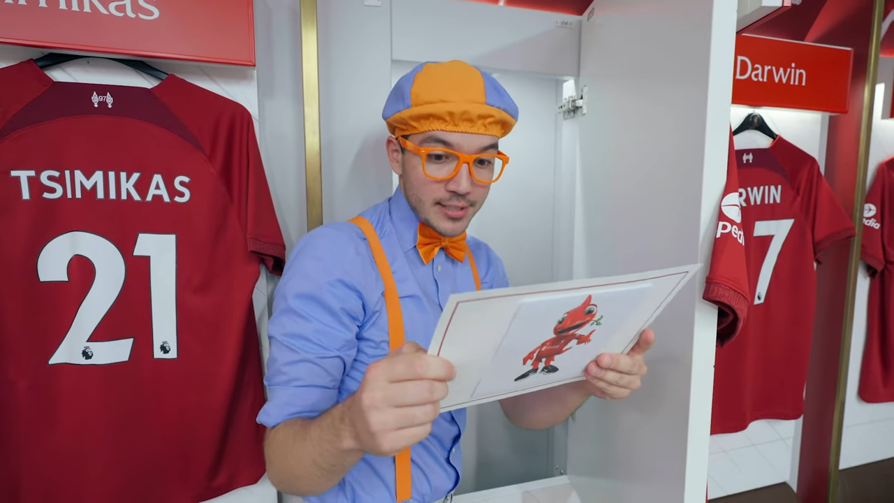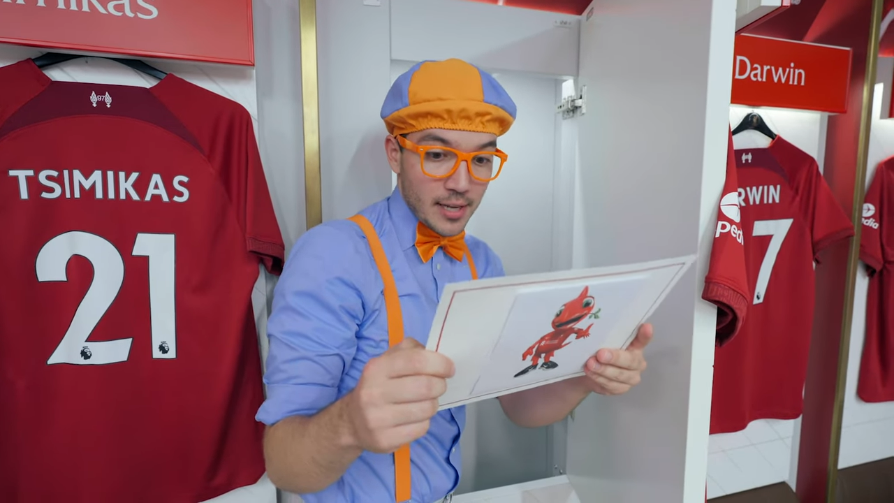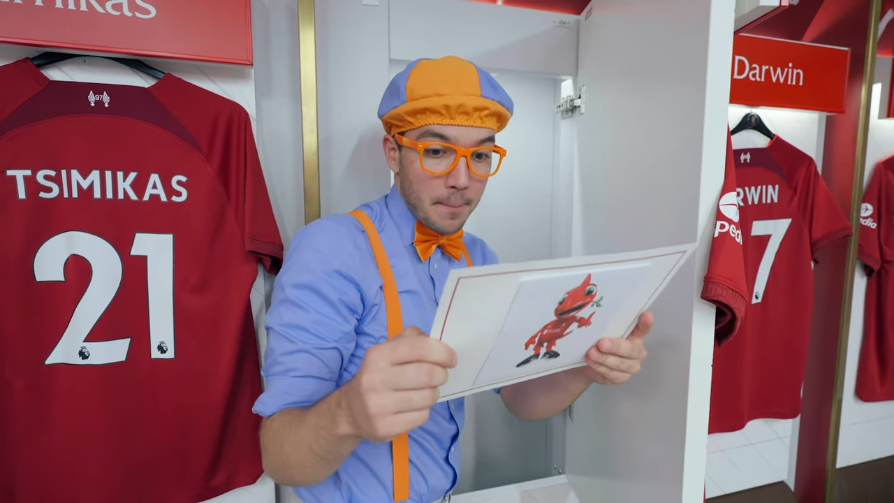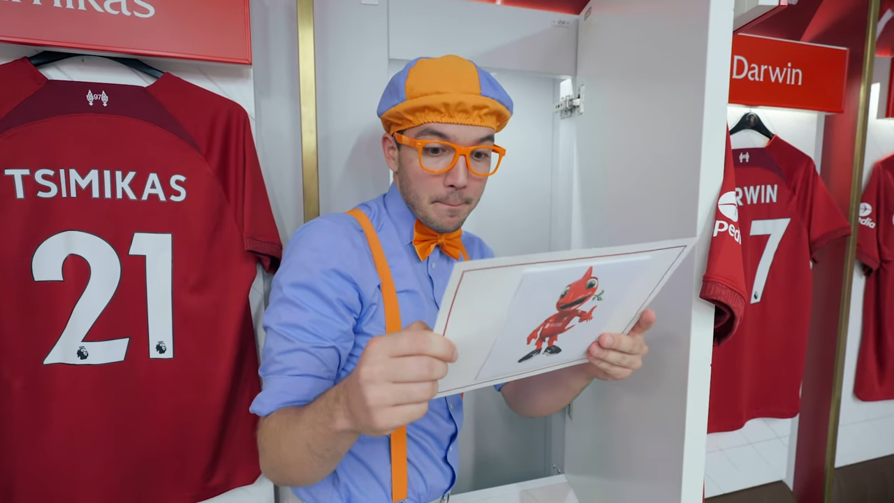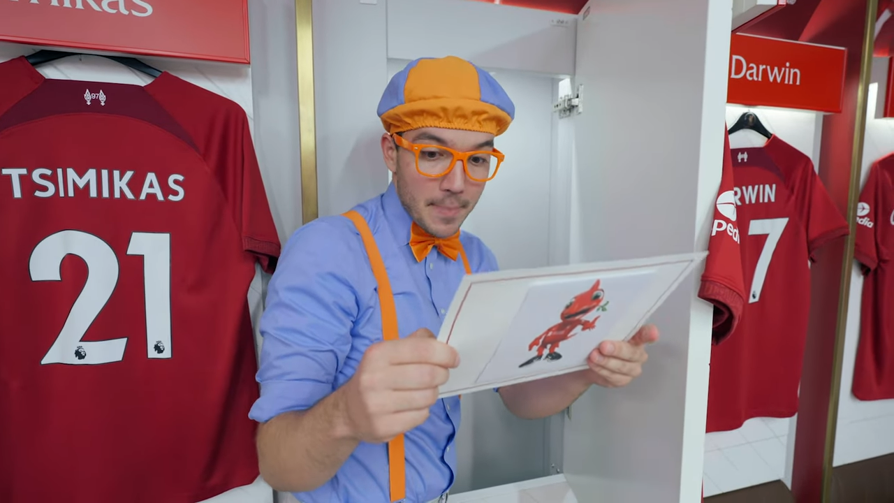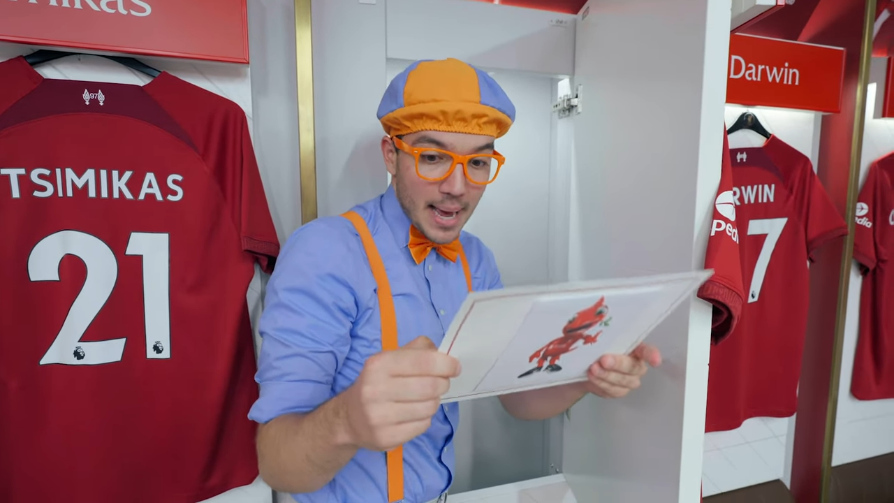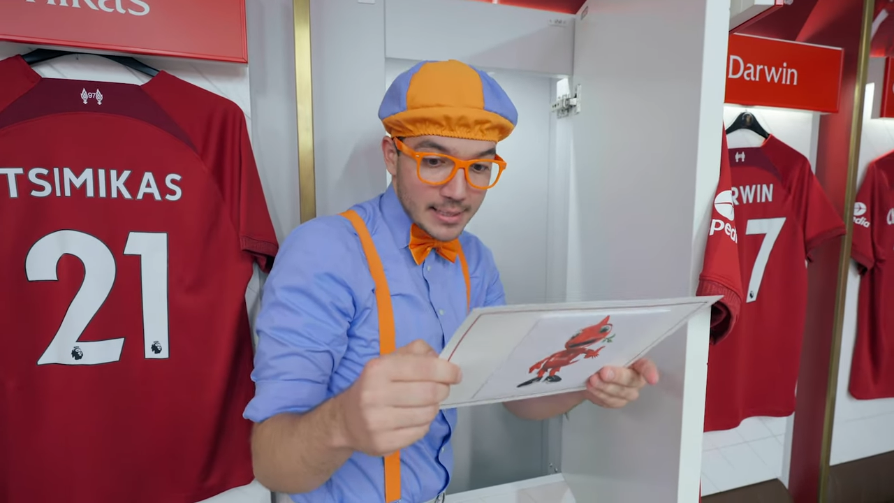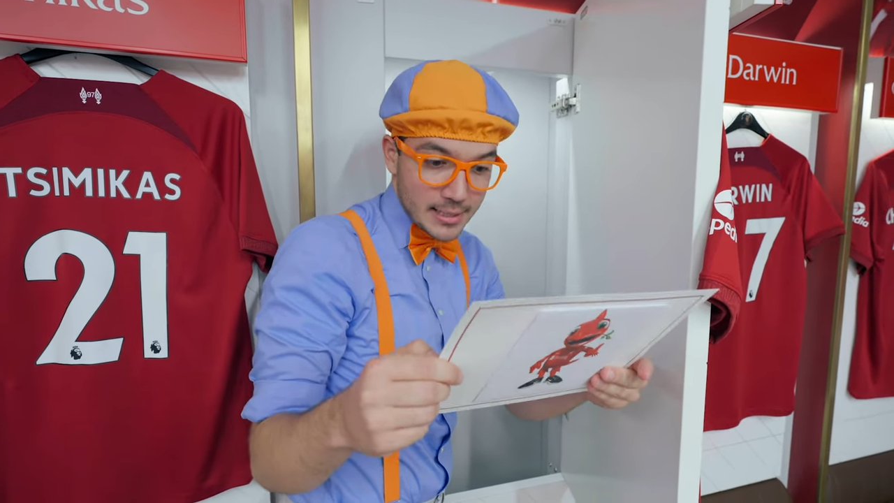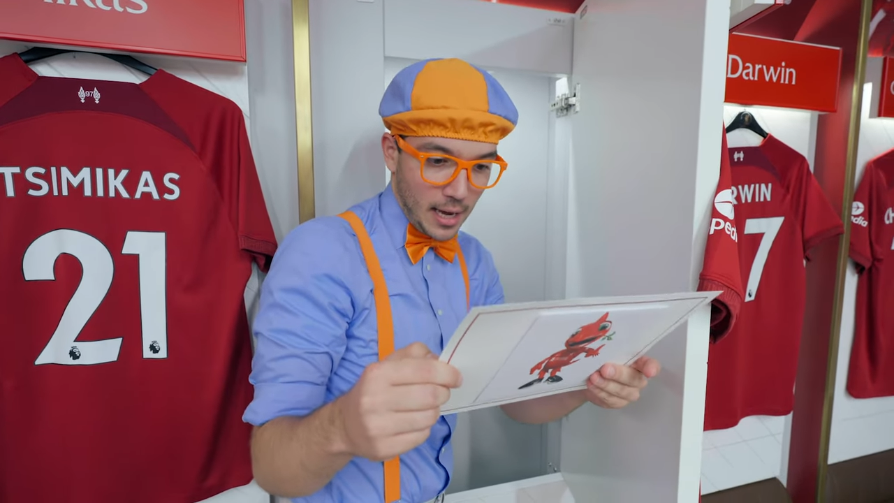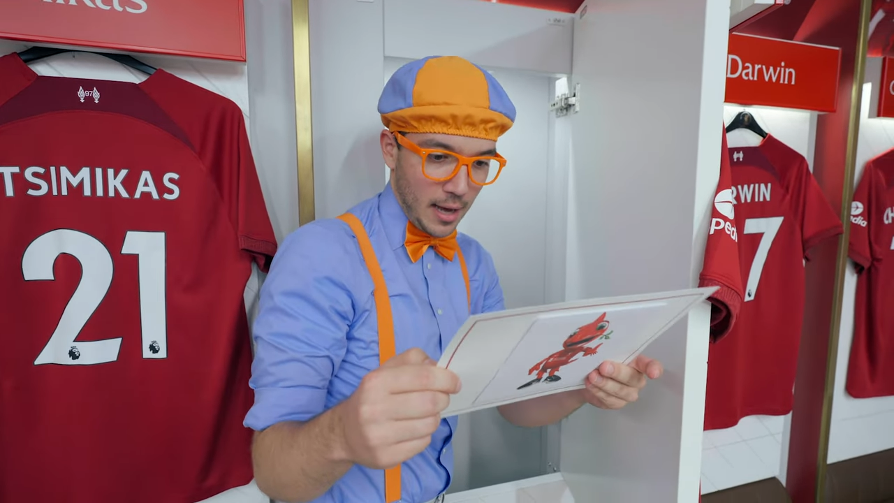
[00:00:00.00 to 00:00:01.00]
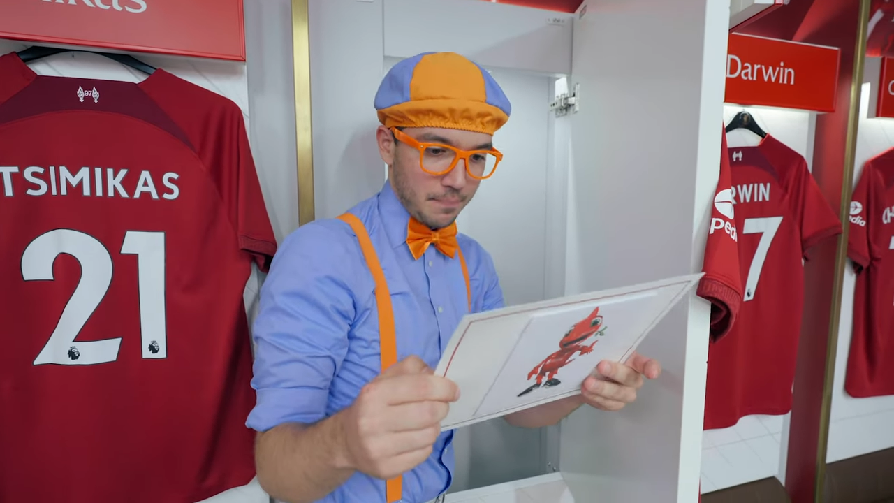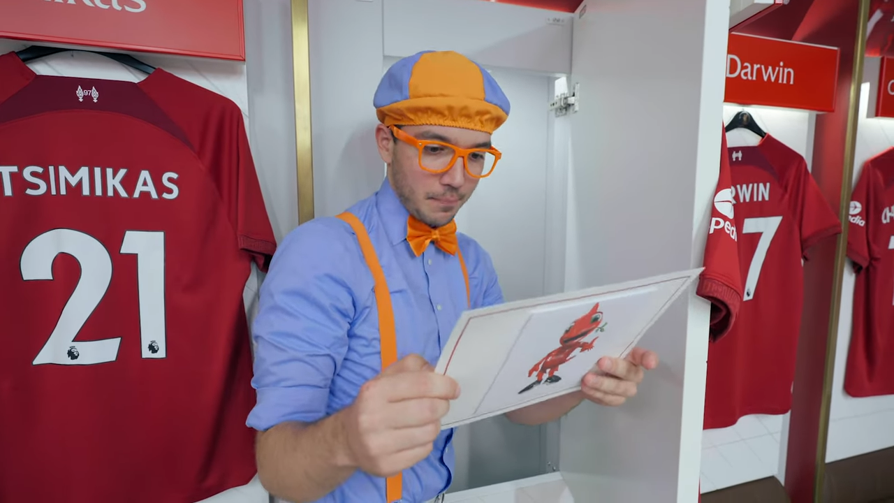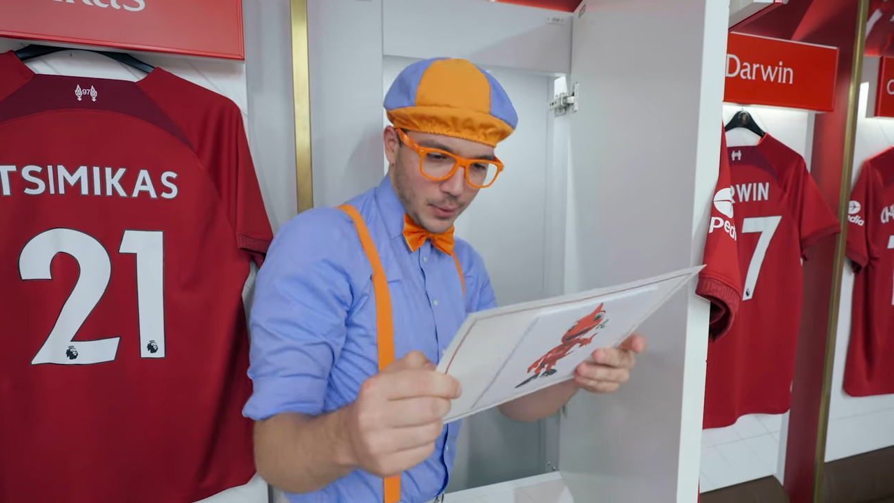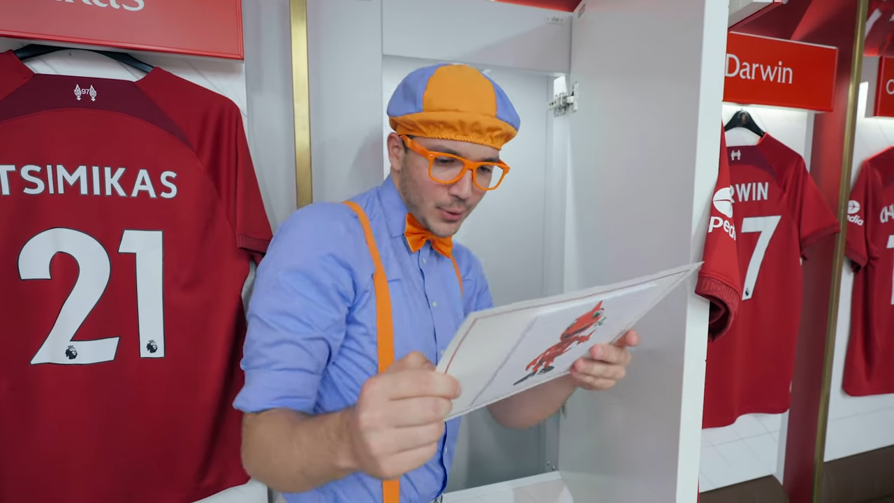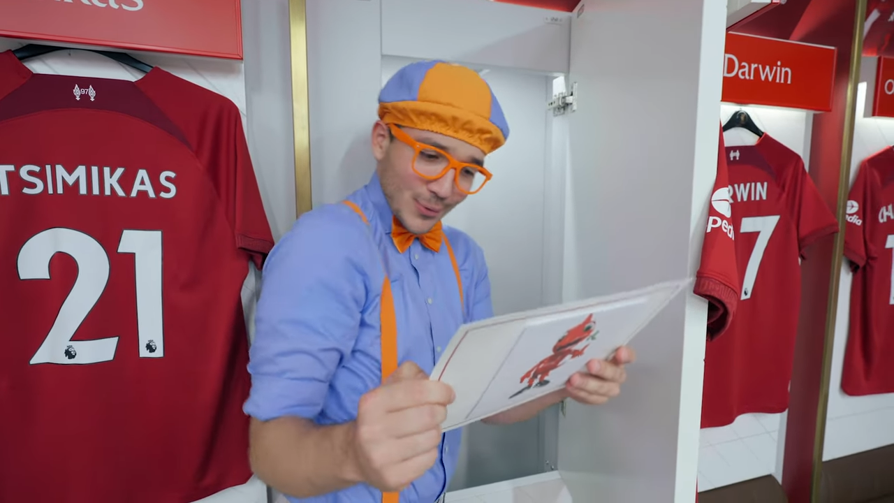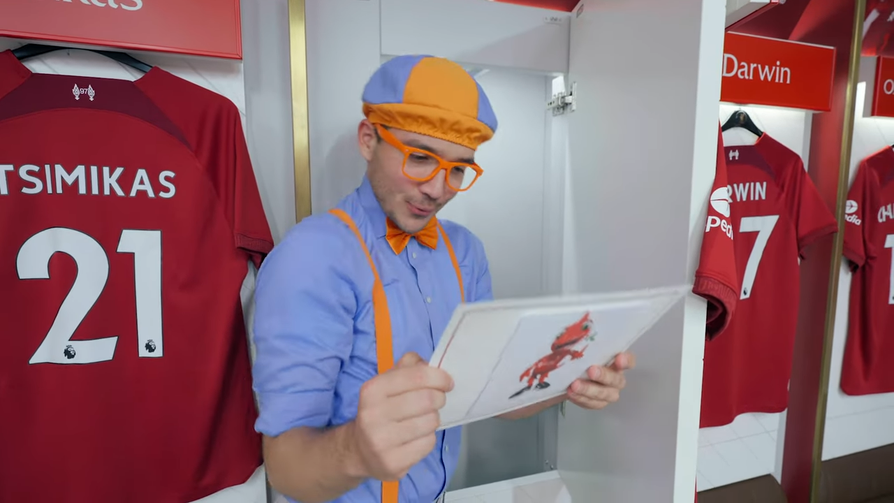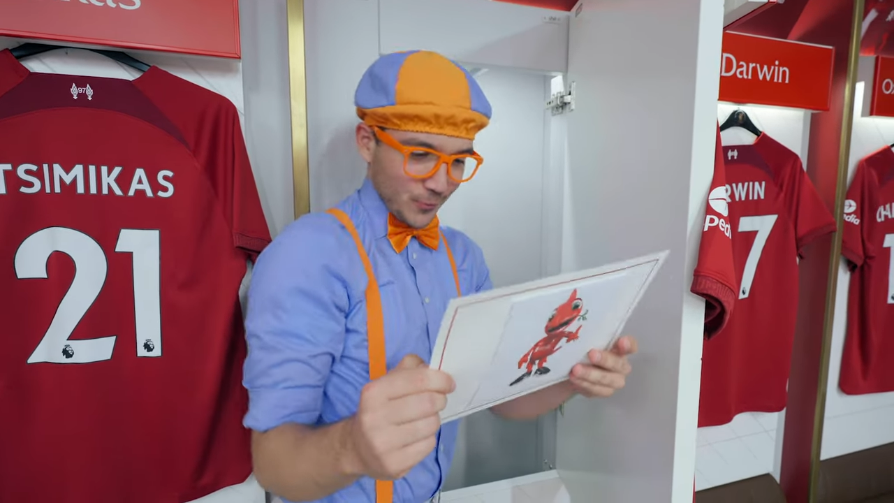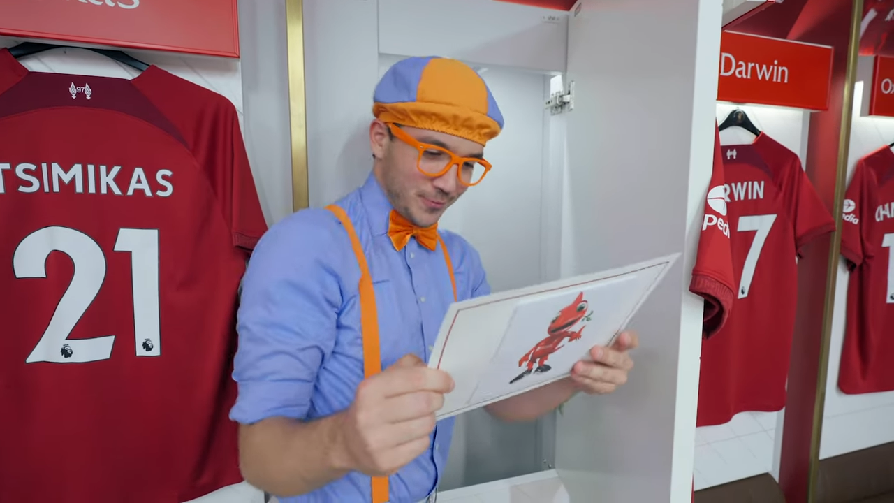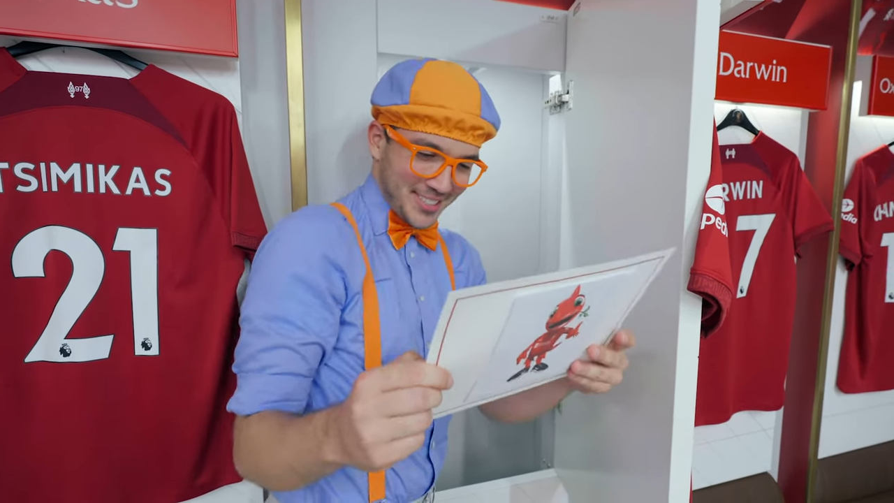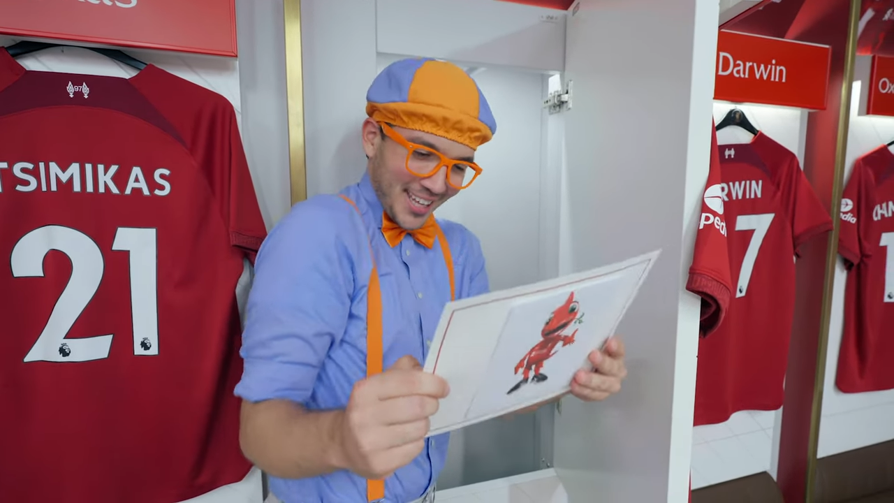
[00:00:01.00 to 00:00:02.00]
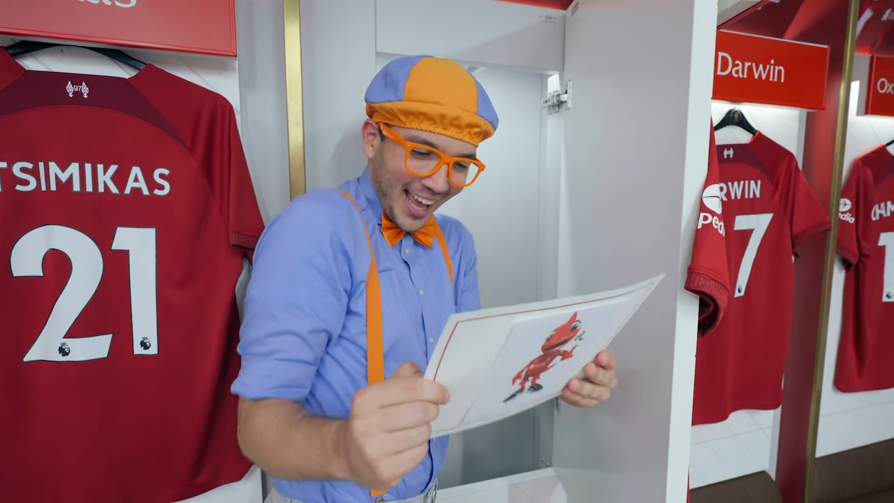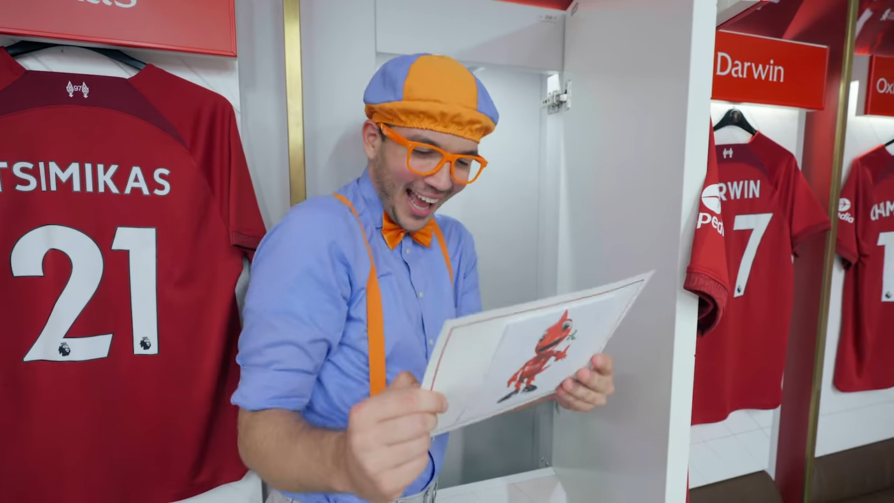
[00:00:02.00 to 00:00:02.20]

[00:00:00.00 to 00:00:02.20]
some mascot moves